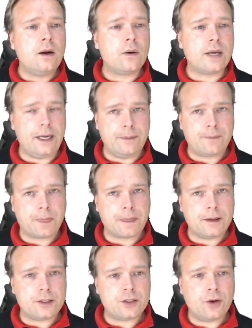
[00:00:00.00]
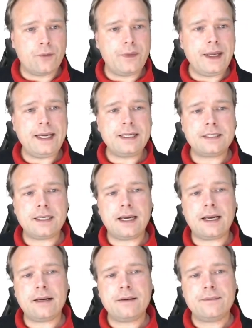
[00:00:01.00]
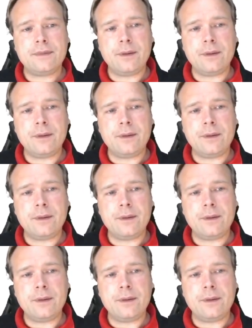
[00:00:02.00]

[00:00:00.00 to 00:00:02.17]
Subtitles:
Okay, so these are